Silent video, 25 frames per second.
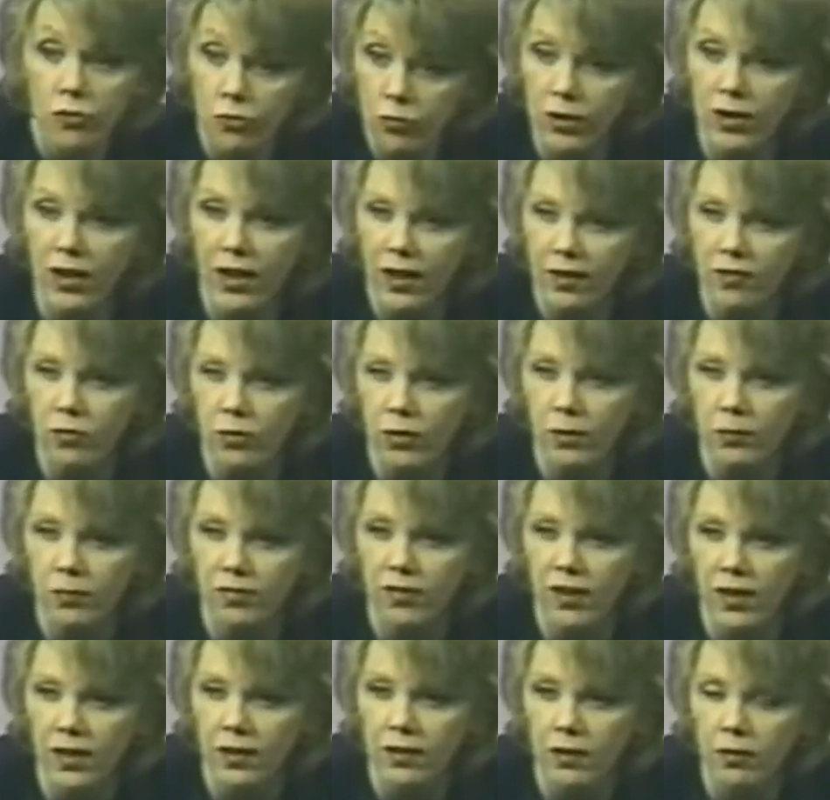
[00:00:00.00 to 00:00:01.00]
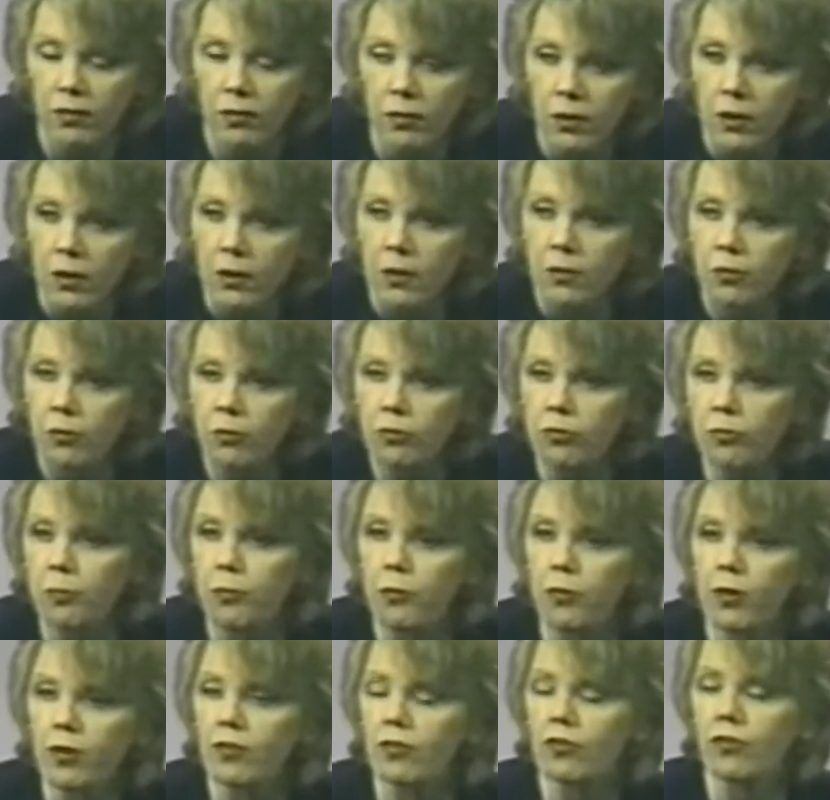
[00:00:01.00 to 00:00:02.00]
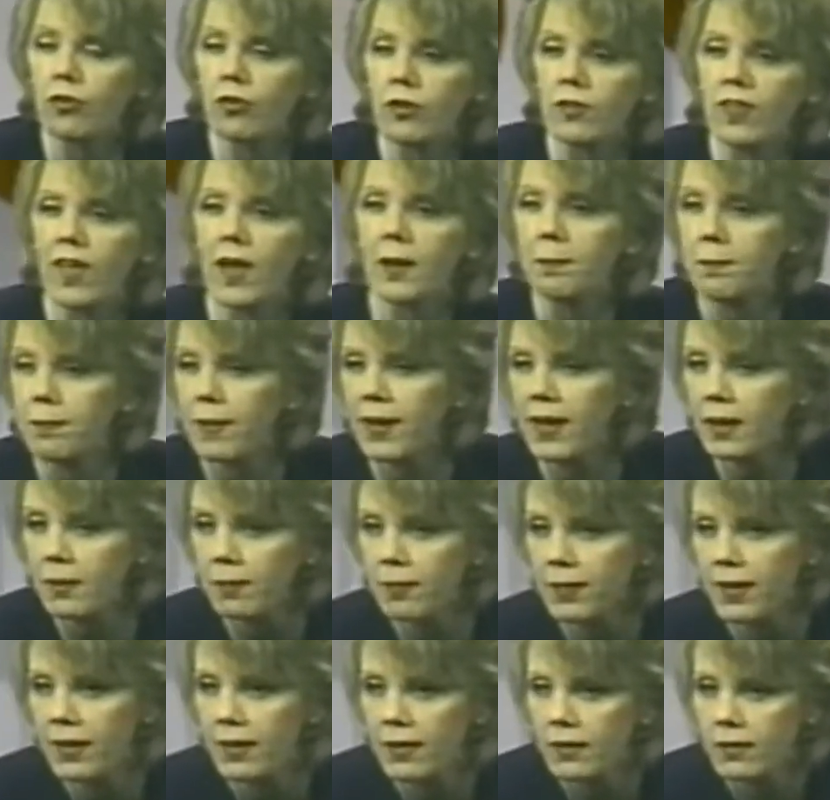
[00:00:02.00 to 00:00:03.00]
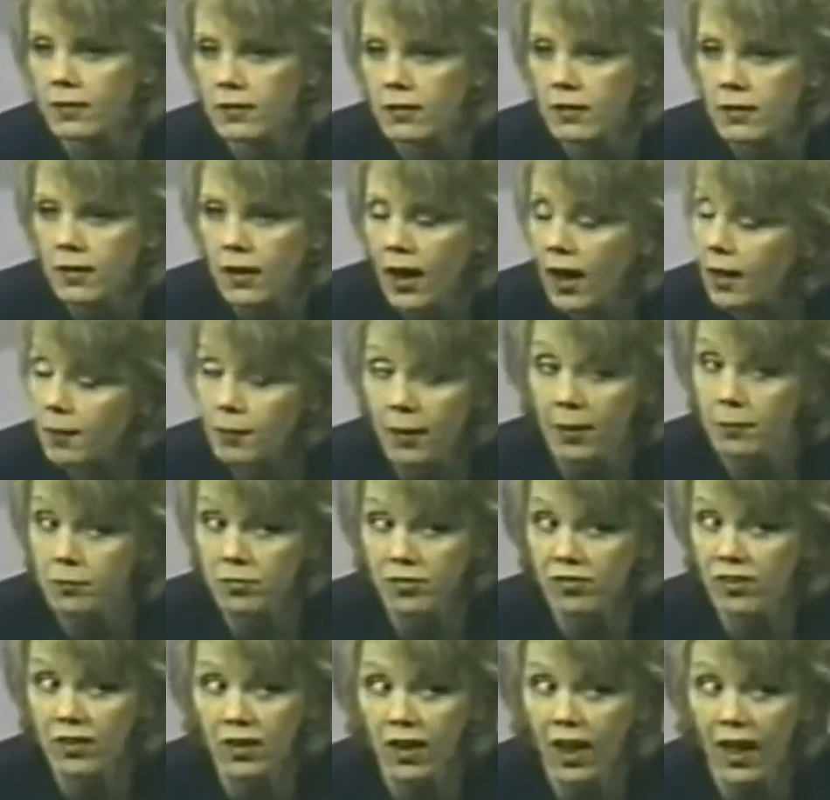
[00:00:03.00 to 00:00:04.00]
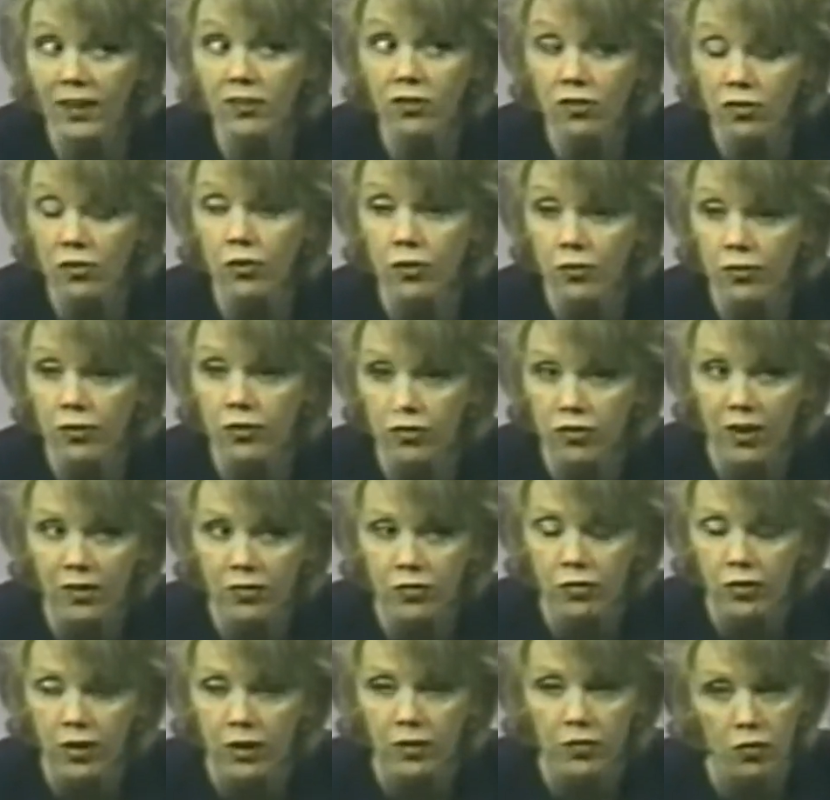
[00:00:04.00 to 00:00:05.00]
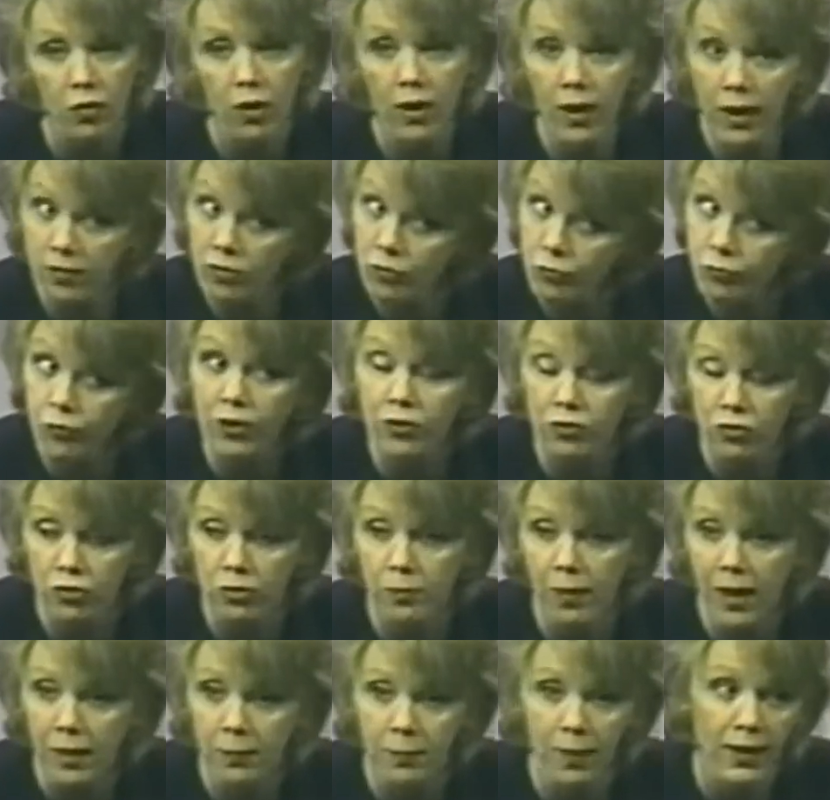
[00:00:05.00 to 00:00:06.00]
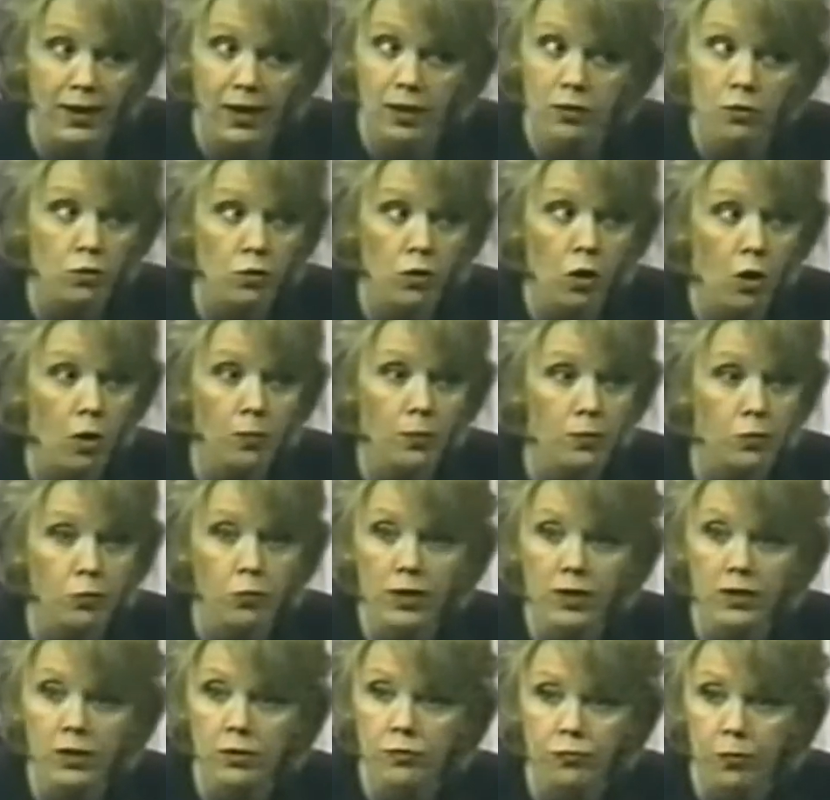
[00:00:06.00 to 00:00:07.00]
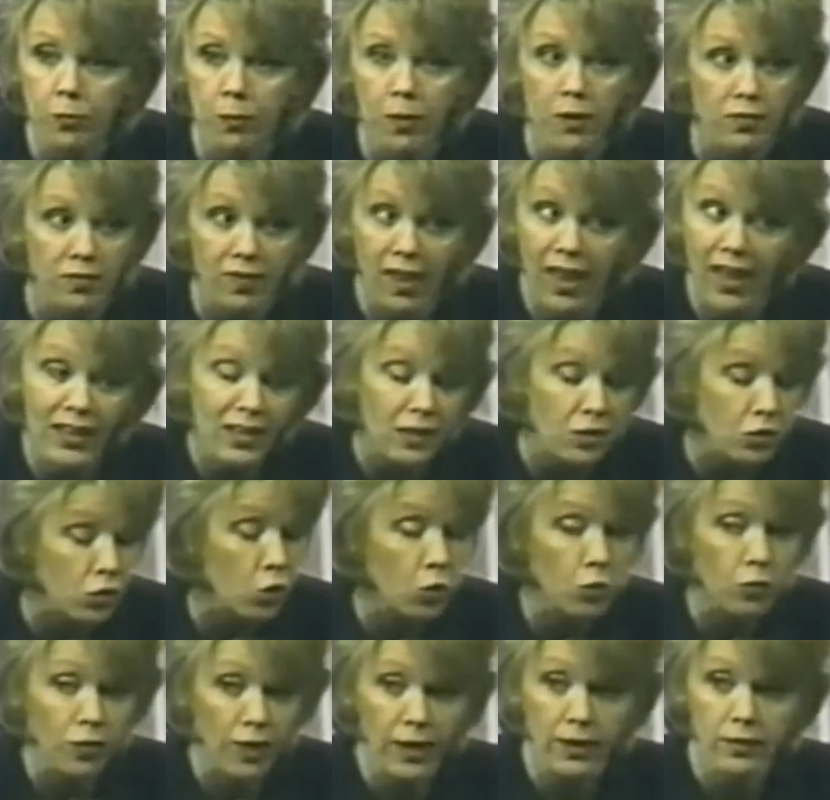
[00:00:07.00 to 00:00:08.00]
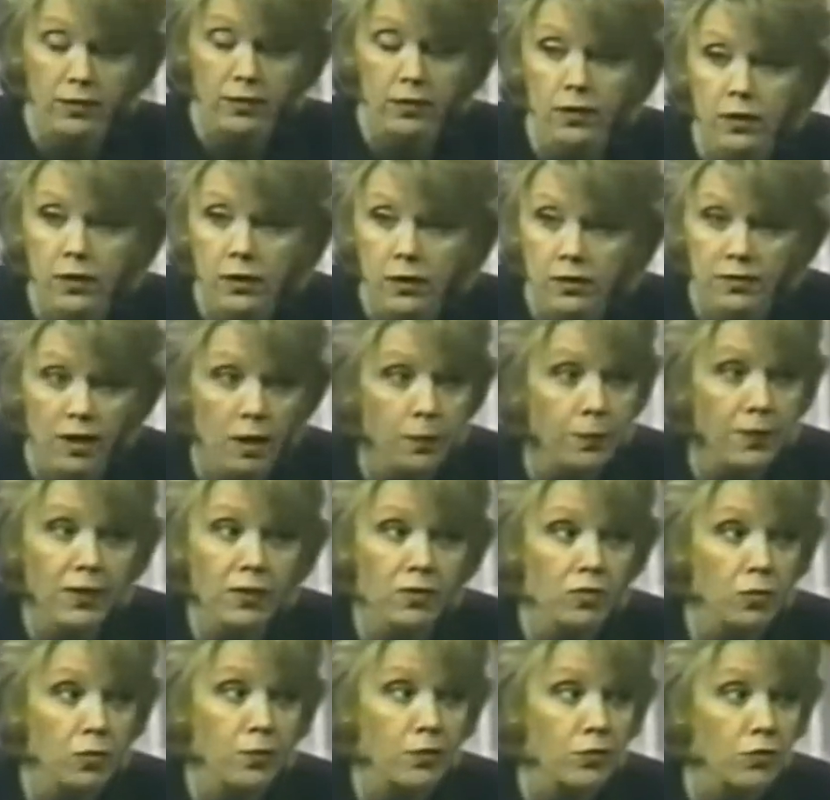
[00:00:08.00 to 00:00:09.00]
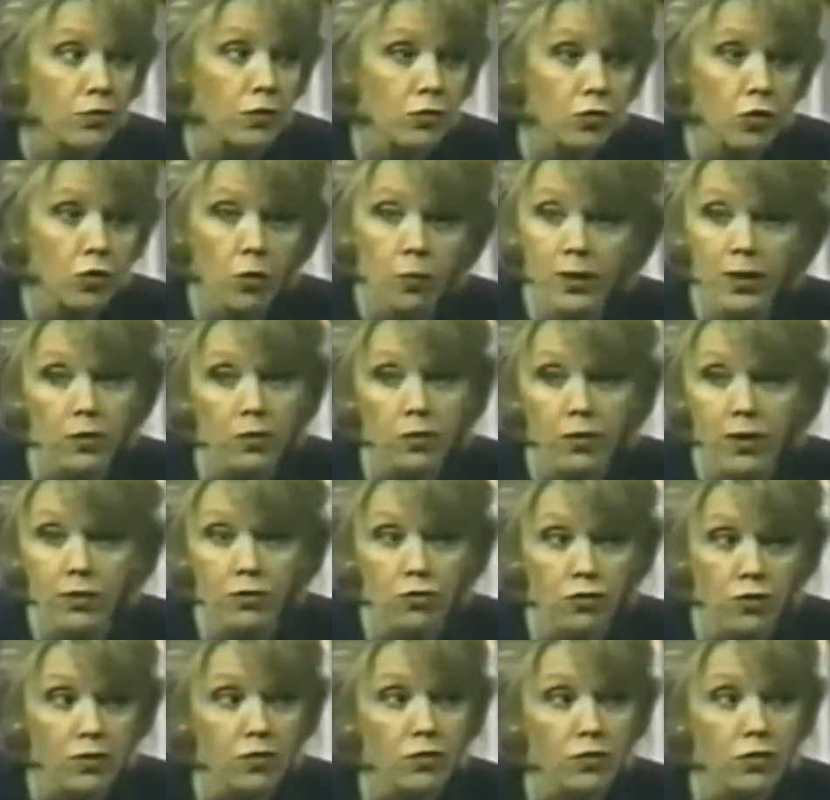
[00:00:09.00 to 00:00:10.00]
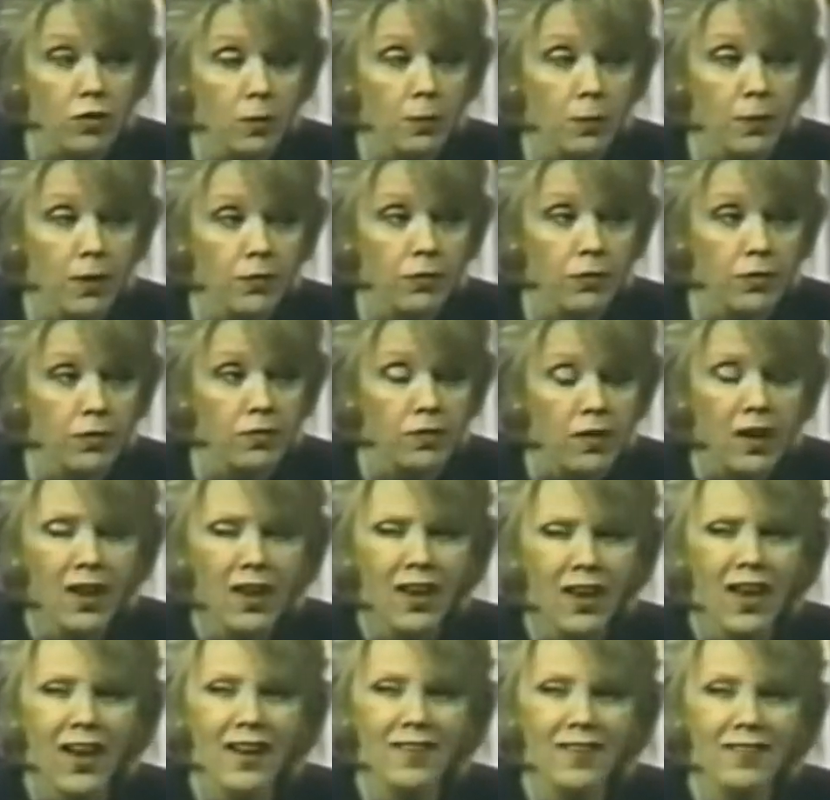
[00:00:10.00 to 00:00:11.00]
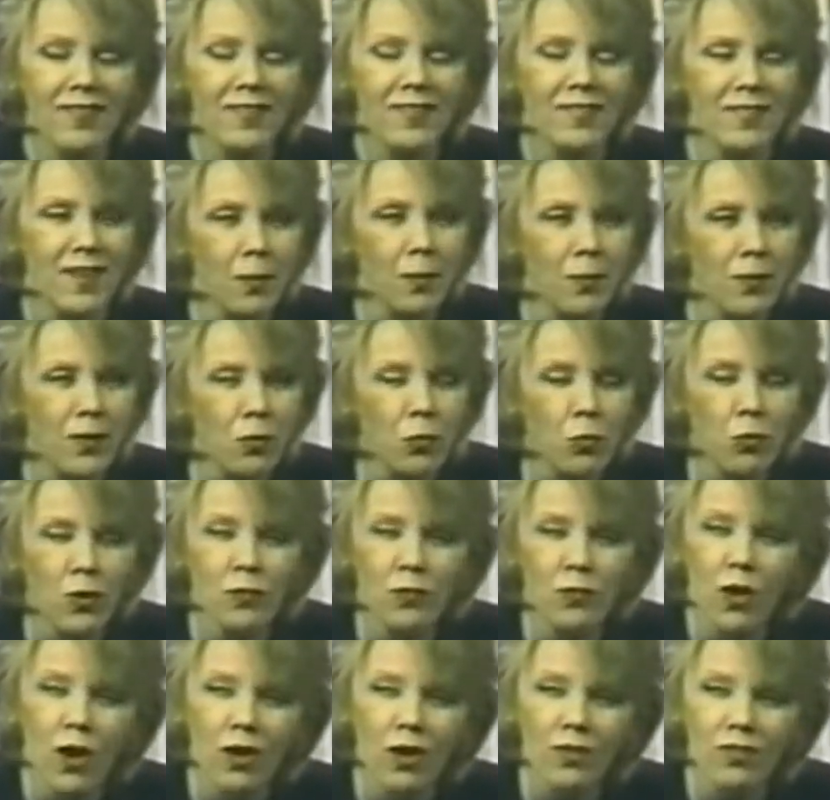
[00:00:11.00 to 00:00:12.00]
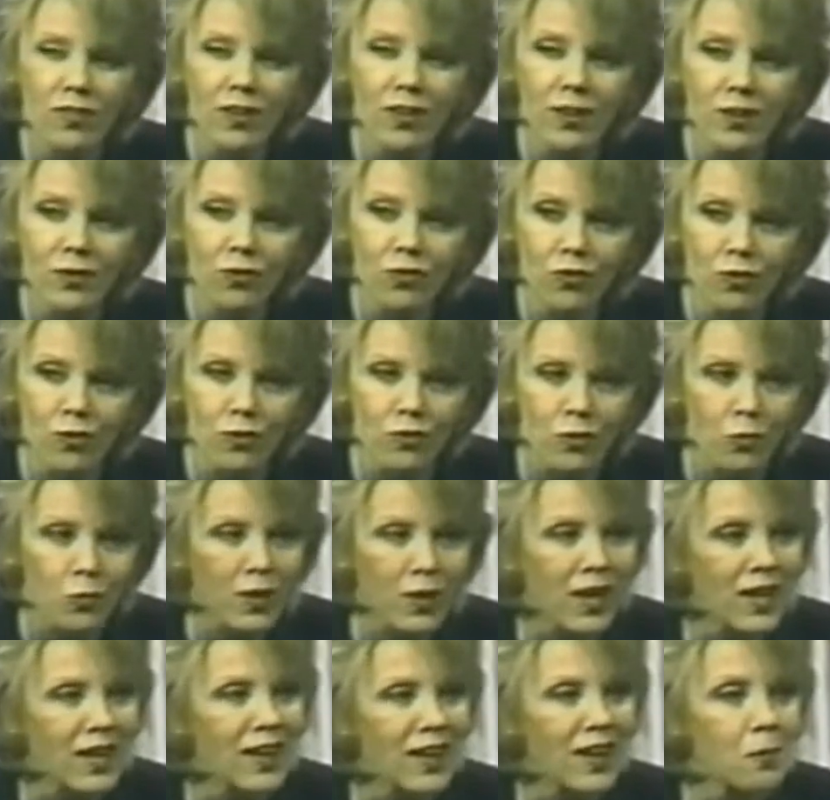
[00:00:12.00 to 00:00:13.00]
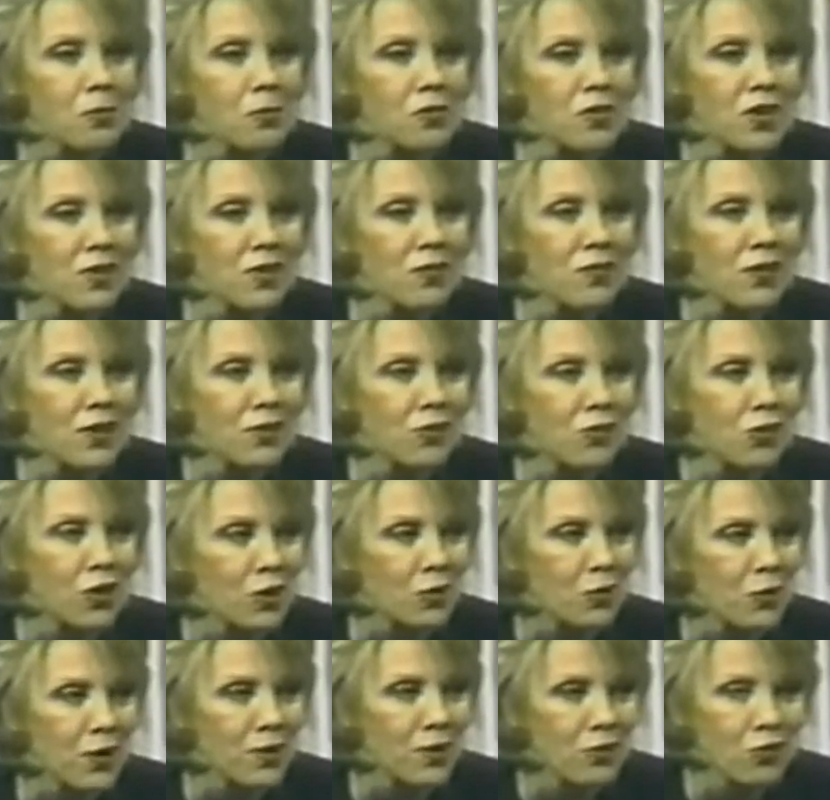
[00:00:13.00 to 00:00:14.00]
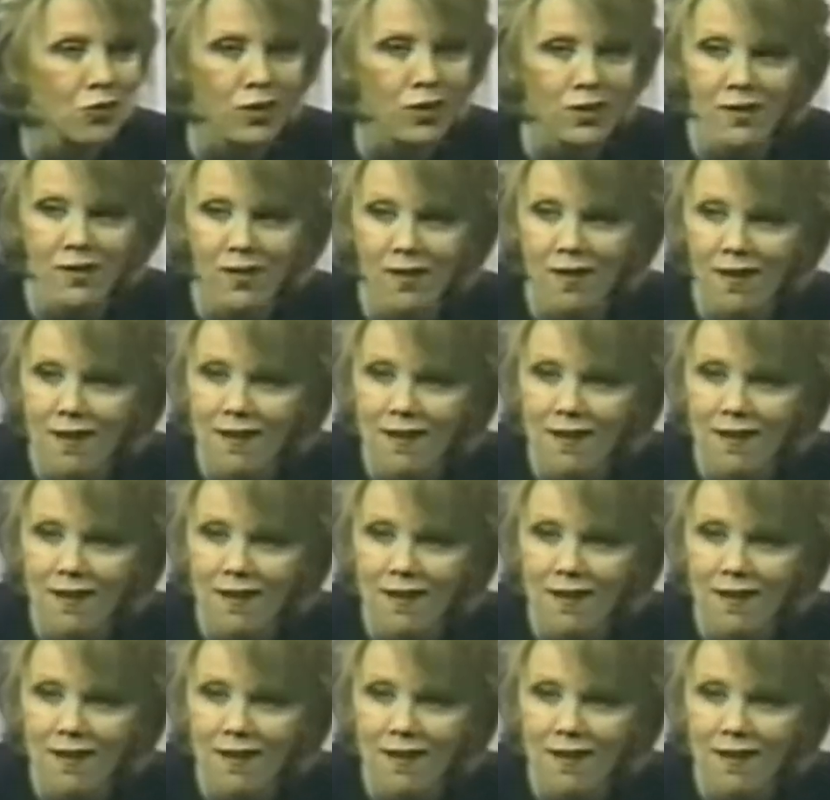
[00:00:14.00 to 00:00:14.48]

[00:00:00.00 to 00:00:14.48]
Do you realize what I'm saying to you? Those boys took that baby. I, am still, I just heard this yesterday, so it's fresh in my mind. I know y'all been reading it for months. I didn't know that. Debbie Kazmierczuk told me at her house yesterday about this. I said, Debbie, we've lost our children. We got an MTV generation.